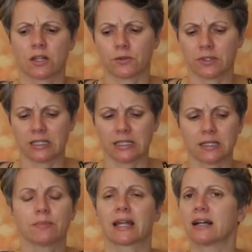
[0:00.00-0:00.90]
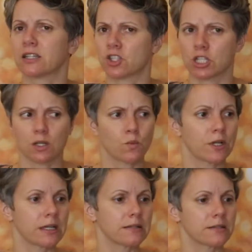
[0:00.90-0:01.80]
so I don't really get it, but I'll get chicken
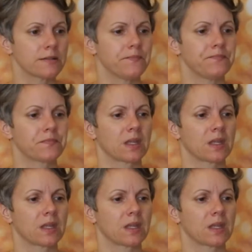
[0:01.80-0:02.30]
wings.